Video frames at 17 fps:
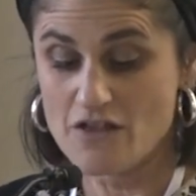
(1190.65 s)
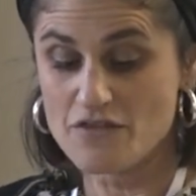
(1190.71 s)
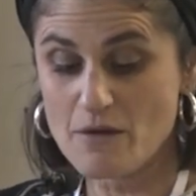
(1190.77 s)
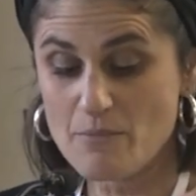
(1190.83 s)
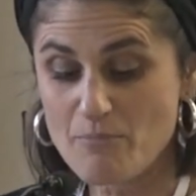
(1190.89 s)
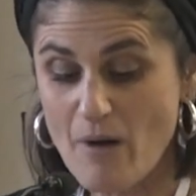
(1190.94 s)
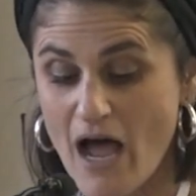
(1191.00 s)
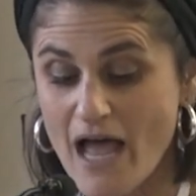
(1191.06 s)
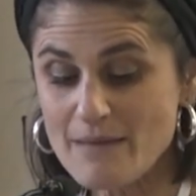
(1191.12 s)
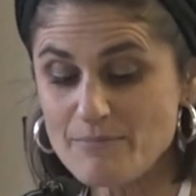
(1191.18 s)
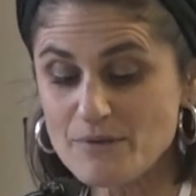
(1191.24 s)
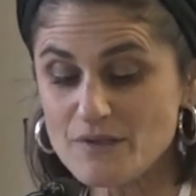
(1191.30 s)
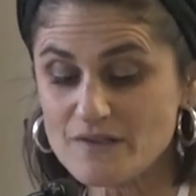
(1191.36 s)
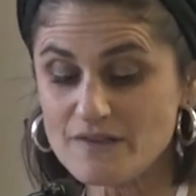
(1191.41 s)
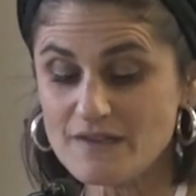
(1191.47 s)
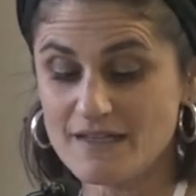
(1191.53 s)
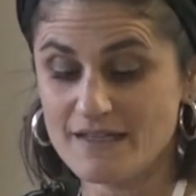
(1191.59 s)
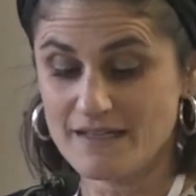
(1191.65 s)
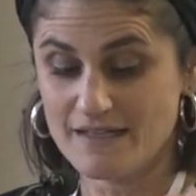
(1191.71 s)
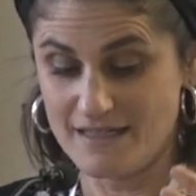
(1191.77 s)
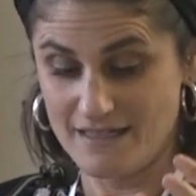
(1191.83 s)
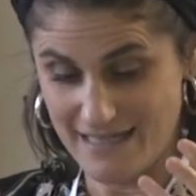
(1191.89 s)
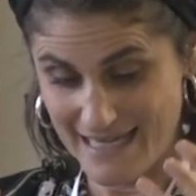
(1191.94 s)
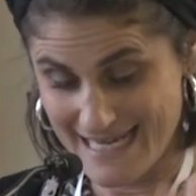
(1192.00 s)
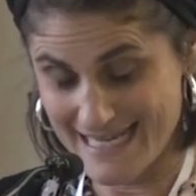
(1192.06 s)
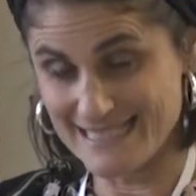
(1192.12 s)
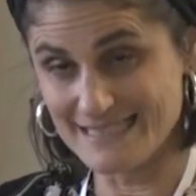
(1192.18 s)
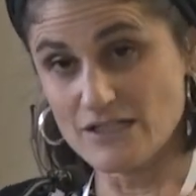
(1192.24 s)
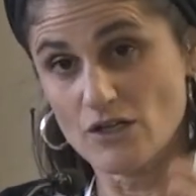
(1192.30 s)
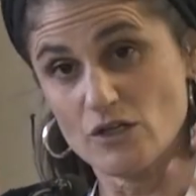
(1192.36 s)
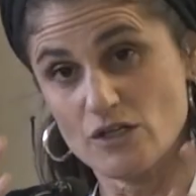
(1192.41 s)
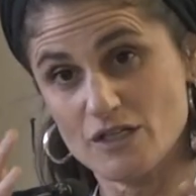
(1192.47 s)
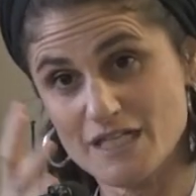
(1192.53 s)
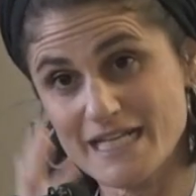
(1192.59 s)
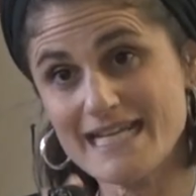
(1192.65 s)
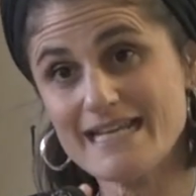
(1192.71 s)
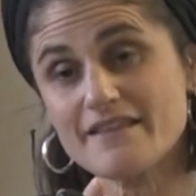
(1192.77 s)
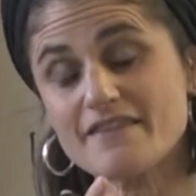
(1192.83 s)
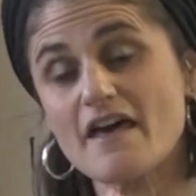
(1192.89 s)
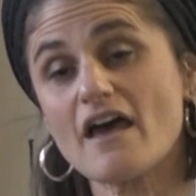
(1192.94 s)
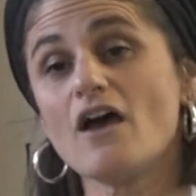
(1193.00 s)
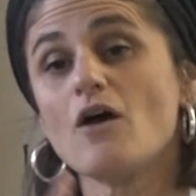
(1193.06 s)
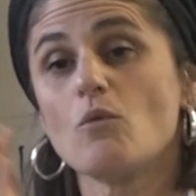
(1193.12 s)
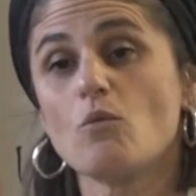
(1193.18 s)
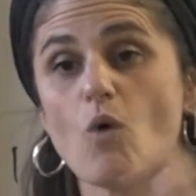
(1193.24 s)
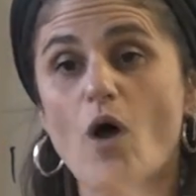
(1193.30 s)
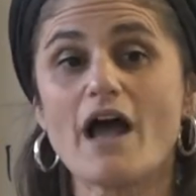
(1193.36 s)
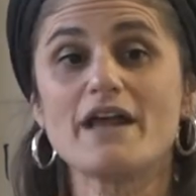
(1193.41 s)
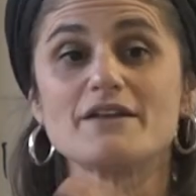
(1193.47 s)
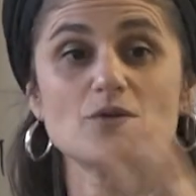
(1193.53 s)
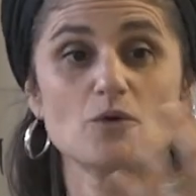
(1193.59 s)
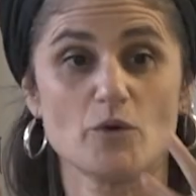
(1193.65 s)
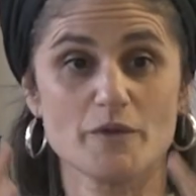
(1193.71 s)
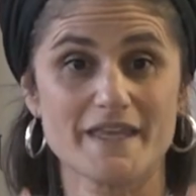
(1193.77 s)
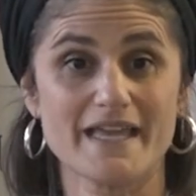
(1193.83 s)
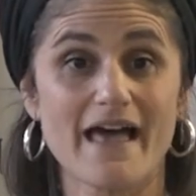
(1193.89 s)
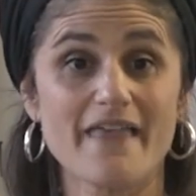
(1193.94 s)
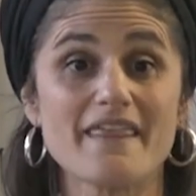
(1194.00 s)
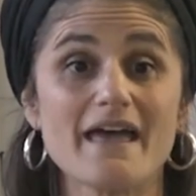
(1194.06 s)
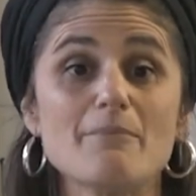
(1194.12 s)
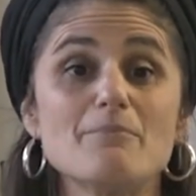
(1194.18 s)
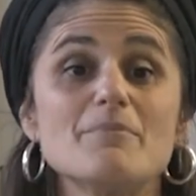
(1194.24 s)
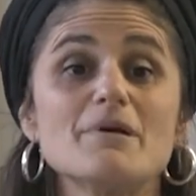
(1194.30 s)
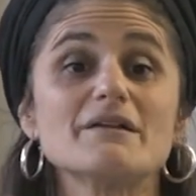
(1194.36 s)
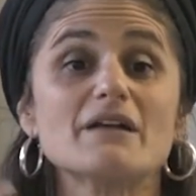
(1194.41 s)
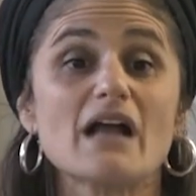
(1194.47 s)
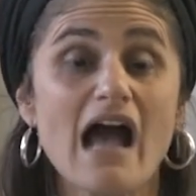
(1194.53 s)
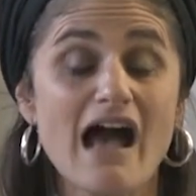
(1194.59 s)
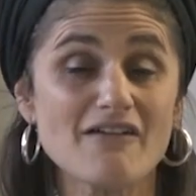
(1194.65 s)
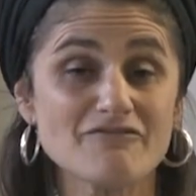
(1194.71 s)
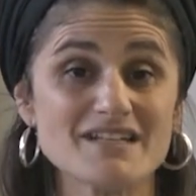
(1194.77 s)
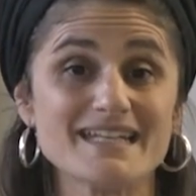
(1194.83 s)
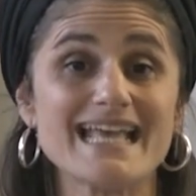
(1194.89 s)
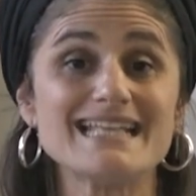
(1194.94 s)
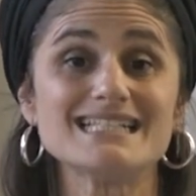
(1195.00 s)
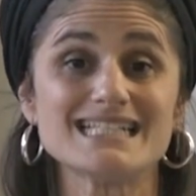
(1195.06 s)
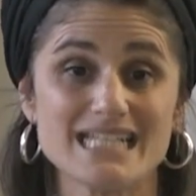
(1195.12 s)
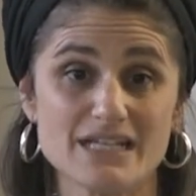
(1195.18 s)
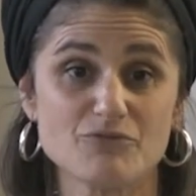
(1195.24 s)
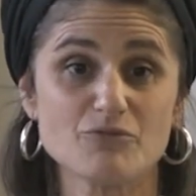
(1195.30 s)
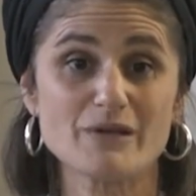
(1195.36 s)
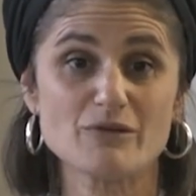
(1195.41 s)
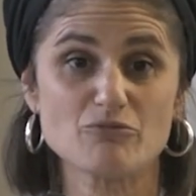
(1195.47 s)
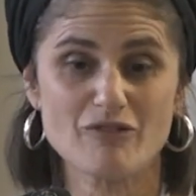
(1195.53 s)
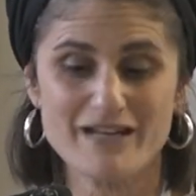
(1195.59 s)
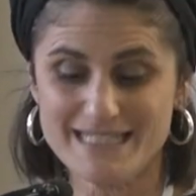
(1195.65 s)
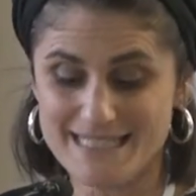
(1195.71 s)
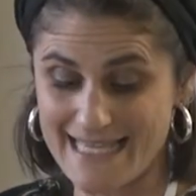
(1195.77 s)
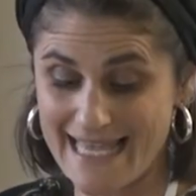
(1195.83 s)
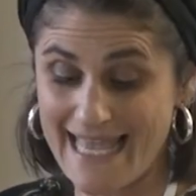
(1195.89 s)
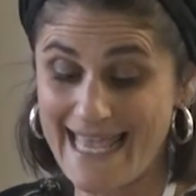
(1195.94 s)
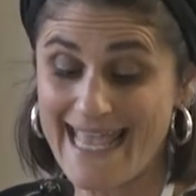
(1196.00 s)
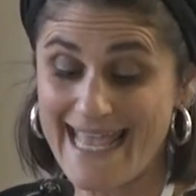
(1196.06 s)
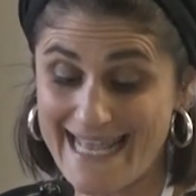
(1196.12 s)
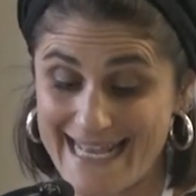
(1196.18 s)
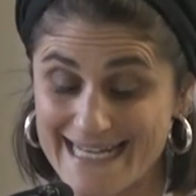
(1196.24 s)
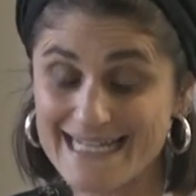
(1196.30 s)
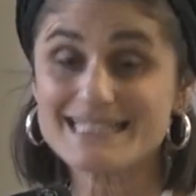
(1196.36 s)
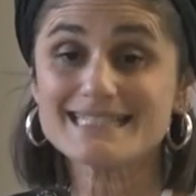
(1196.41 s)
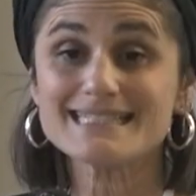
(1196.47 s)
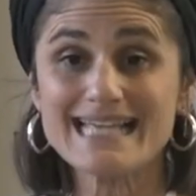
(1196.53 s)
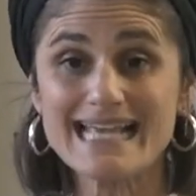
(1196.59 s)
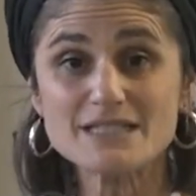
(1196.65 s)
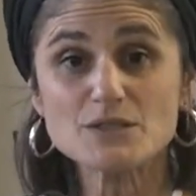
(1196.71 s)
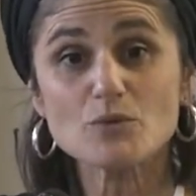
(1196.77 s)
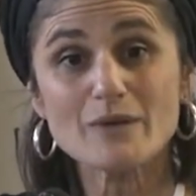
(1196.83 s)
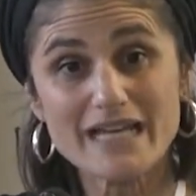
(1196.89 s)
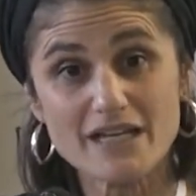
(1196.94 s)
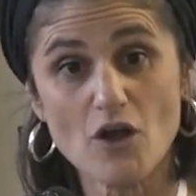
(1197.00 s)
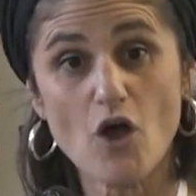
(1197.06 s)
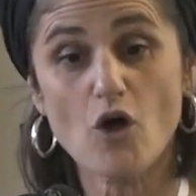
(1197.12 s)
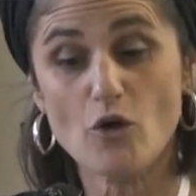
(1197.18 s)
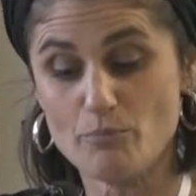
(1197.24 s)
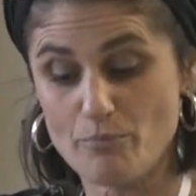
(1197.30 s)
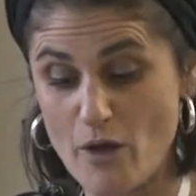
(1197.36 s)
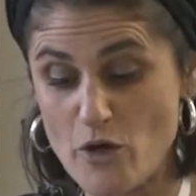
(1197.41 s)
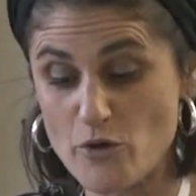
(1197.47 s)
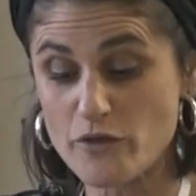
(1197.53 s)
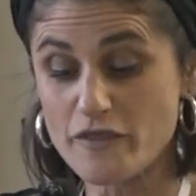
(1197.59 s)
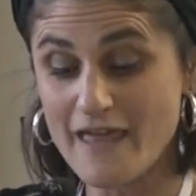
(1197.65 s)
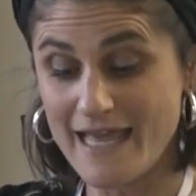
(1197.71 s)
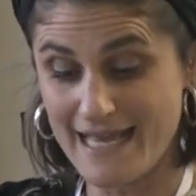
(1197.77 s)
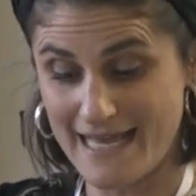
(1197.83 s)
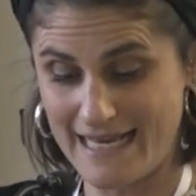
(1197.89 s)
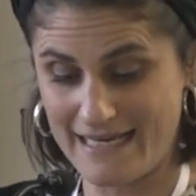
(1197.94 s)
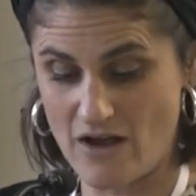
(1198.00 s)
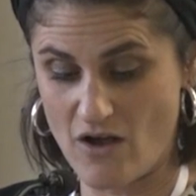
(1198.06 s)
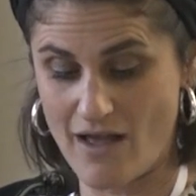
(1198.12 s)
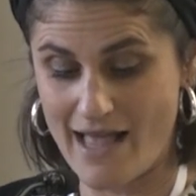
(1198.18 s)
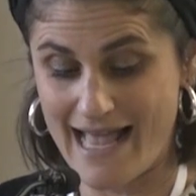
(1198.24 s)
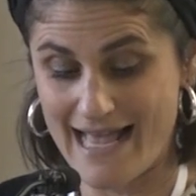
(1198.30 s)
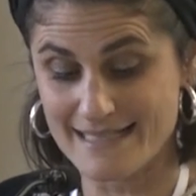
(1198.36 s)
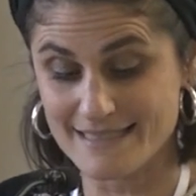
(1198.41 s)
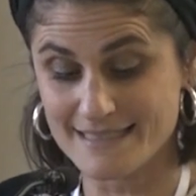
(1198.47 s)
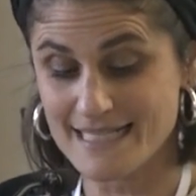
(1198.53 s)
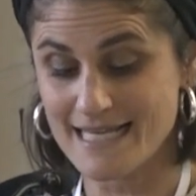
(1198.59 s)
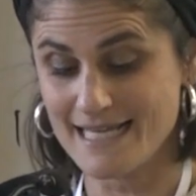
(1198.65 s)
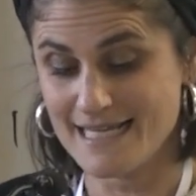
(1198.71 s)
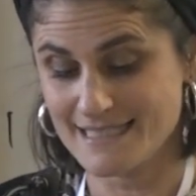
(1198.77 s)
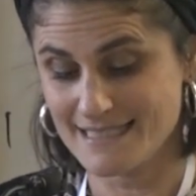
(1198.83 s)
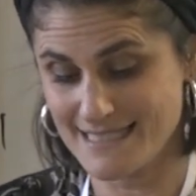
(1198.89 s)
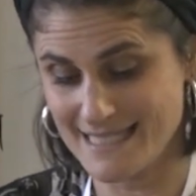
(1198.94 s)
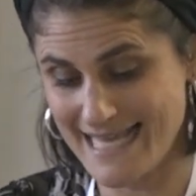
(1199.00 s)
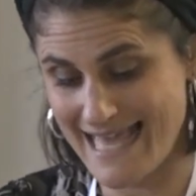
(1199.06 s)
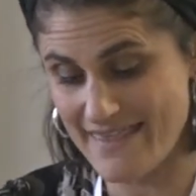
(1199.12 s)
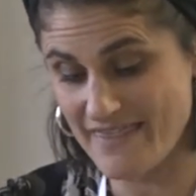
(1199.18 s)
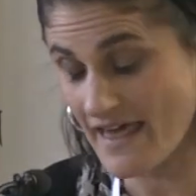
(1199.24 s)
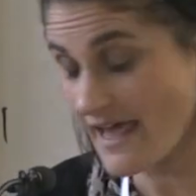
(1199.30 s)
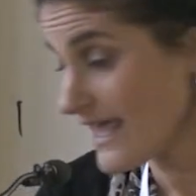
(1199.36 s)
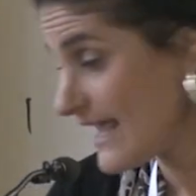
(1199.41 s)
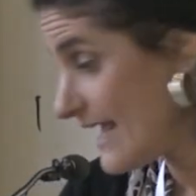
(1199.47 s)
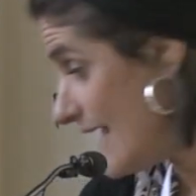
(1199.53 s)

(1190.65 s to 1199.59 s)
The Bible is neither one or the other, but covenantally, if we read it, in a sense, we can hold both in our hands together.